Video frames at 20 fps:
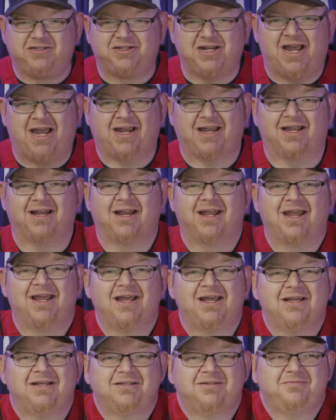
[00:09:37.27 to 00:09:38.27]
jacket.
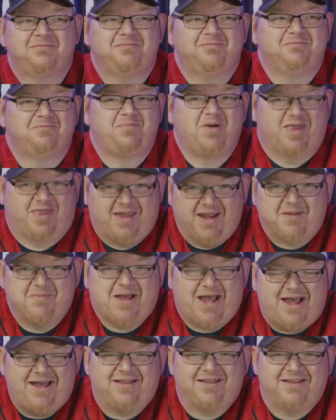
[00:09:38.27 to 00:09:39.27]
But think about how